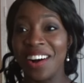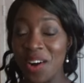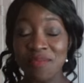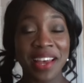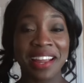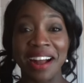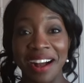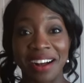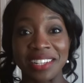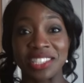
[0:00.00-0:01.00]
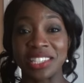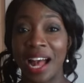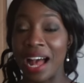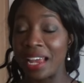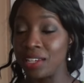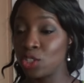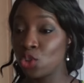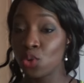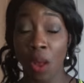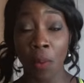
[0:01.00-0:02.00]
Oh my gosh, I
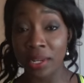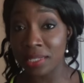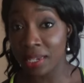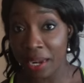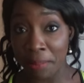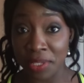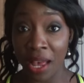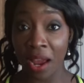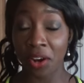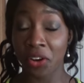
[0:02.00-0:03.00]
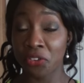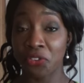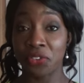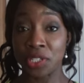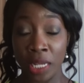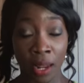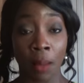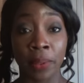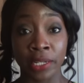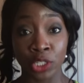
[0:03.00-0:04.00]
do not want to say that I'm tired of
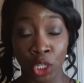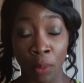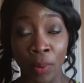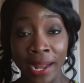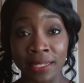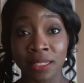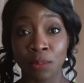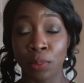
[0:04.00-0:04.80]
tilapia and chicken breast,